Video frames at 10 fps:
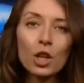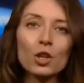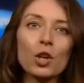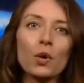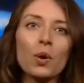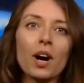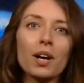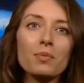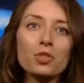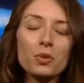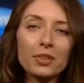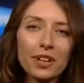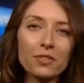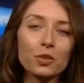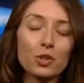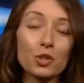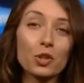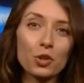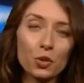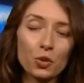You know, I'm so grateful to
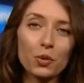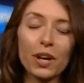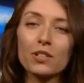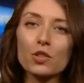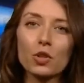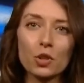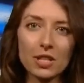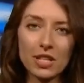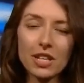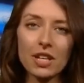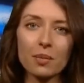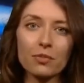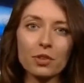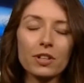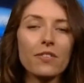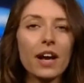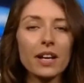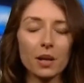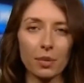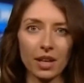you and to your team for
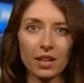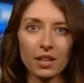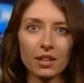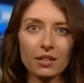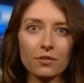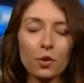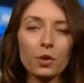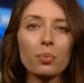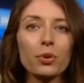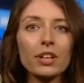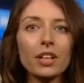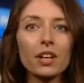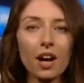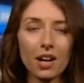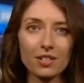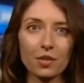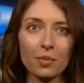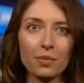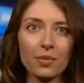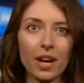inviting me, for bringing
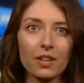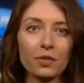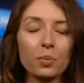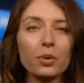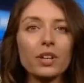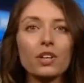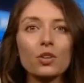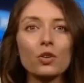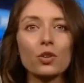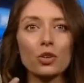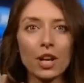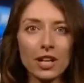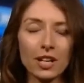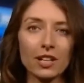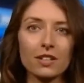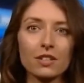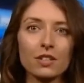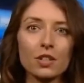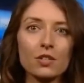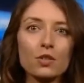Razom and for bringing
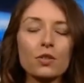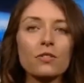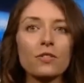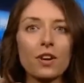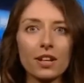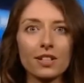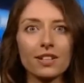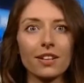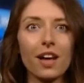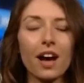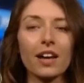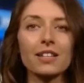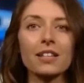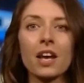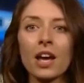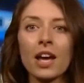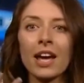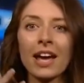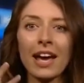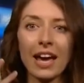Ukrainians to the front lines
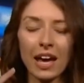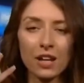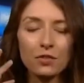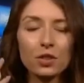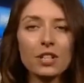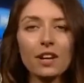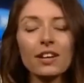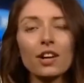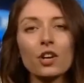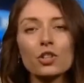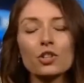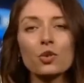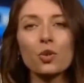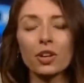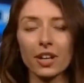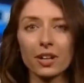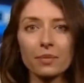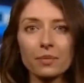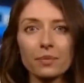and for telling our story.